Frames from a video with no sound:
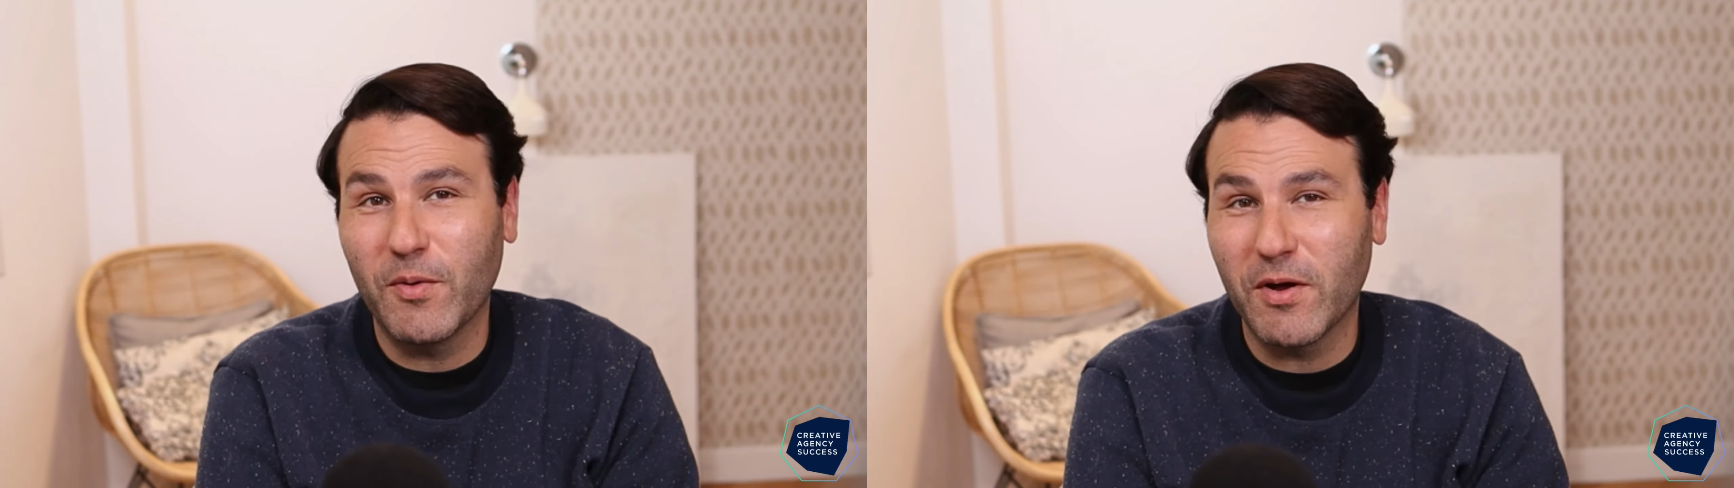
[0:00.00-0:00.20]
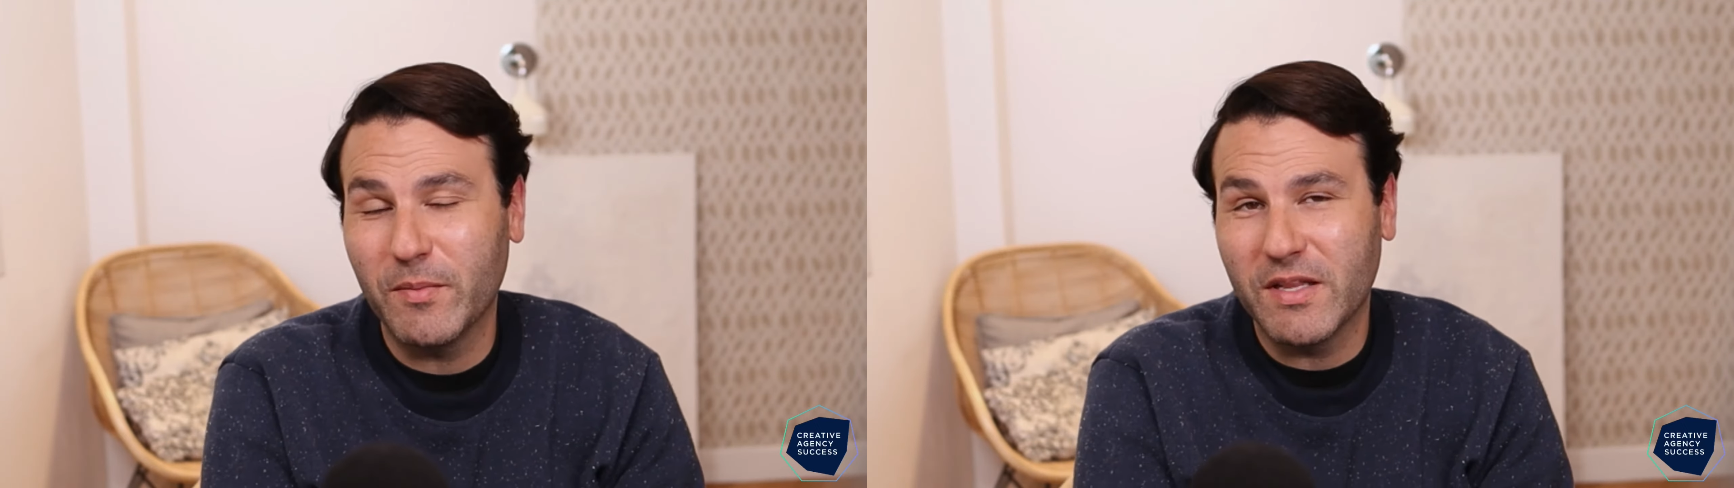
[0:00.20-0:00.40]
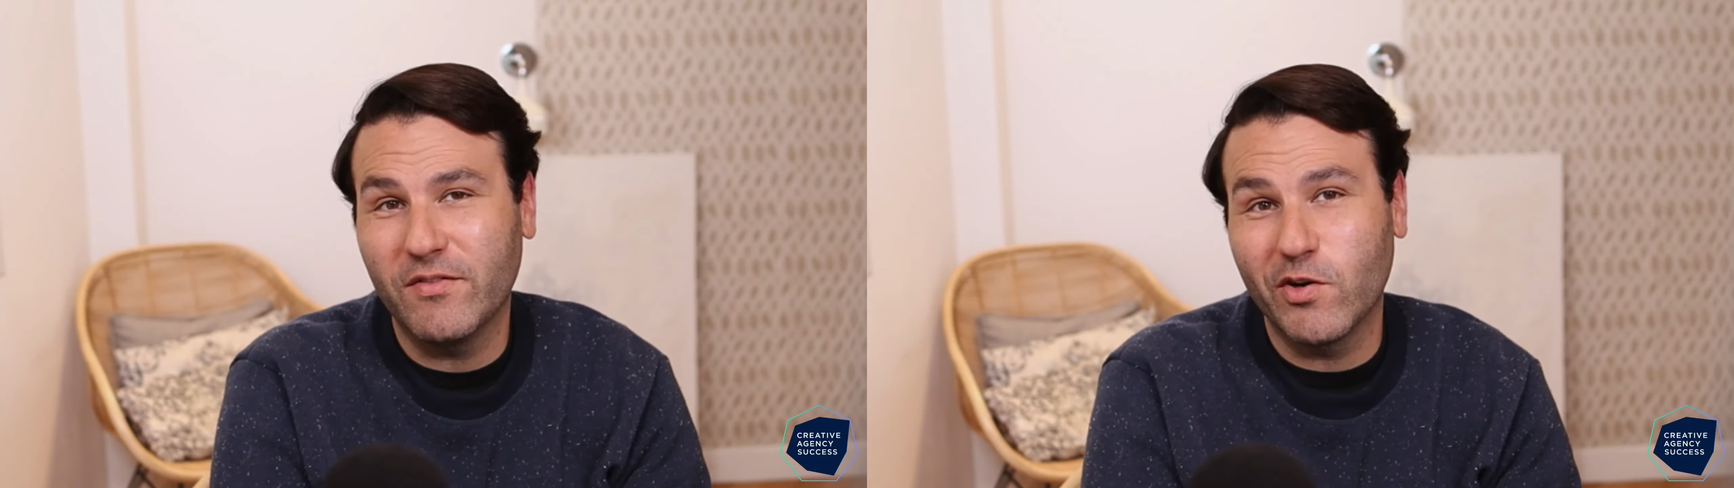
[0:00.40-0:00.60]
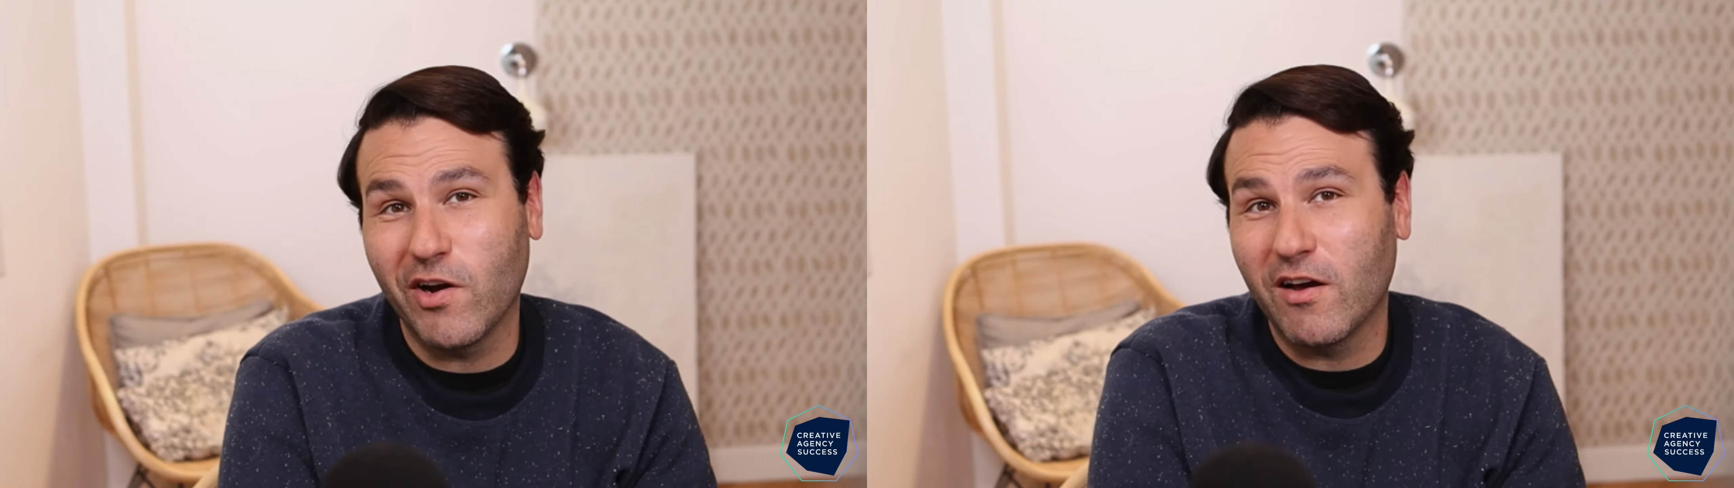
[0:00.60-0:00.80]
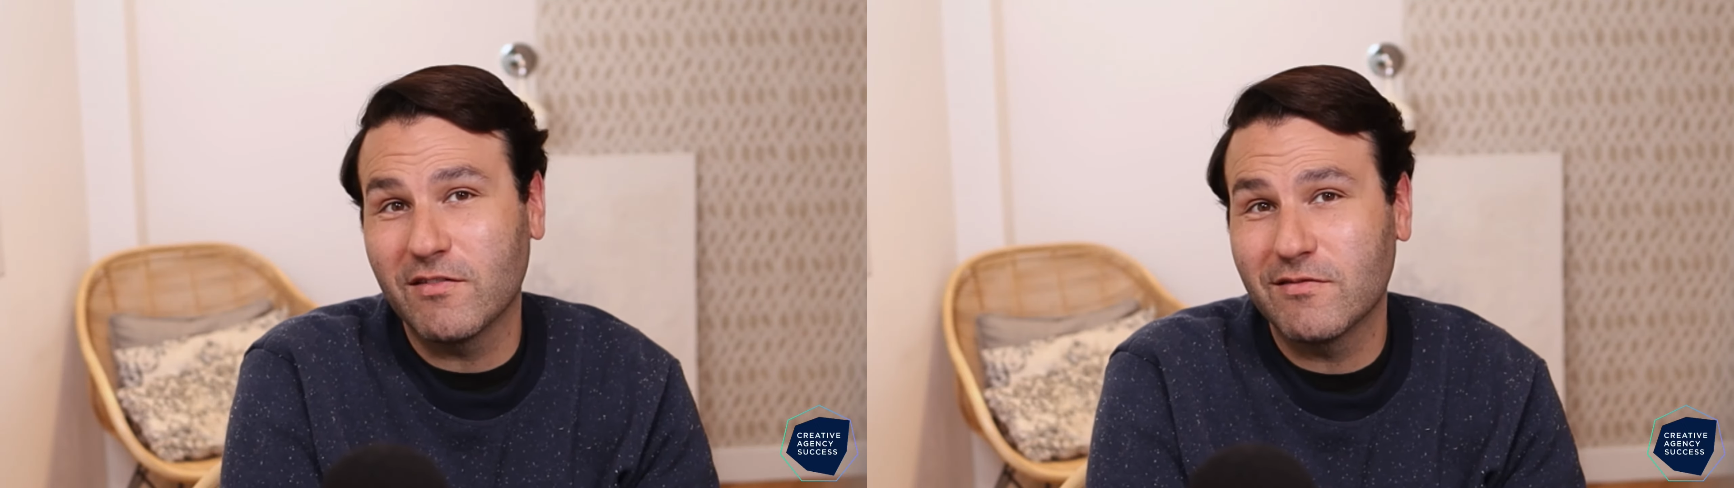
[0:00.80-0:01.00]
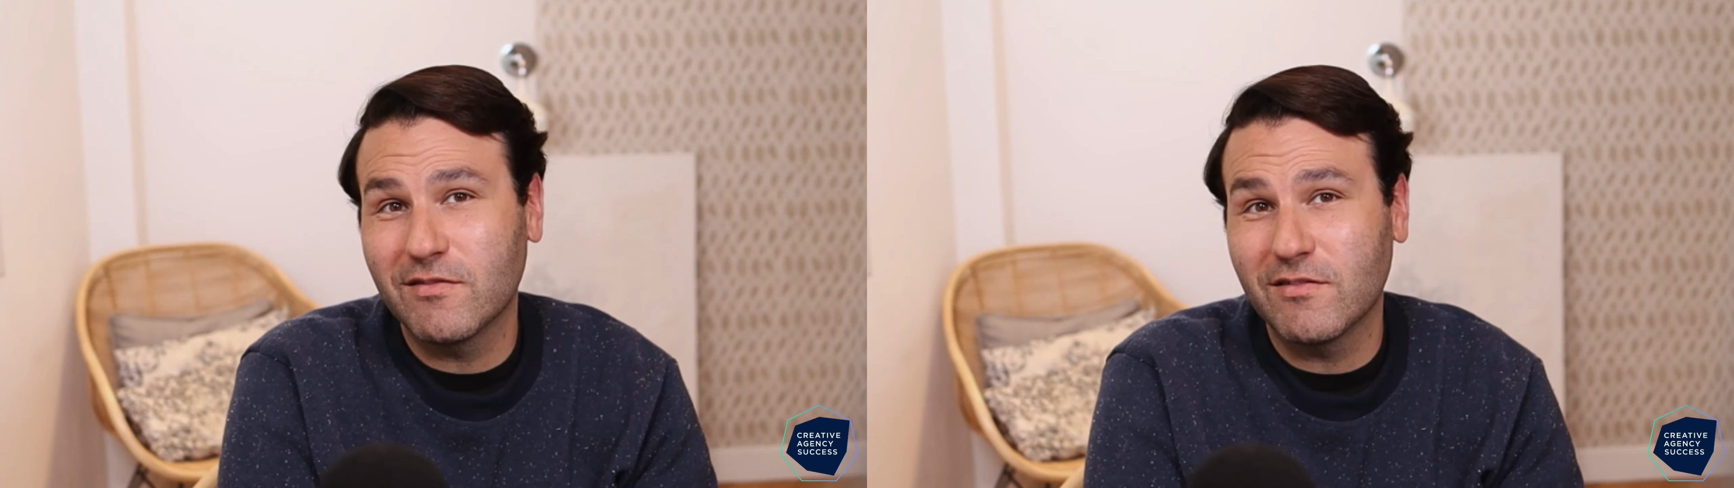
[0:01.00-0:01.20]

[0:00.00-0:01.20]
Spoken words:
we want to believe it or not,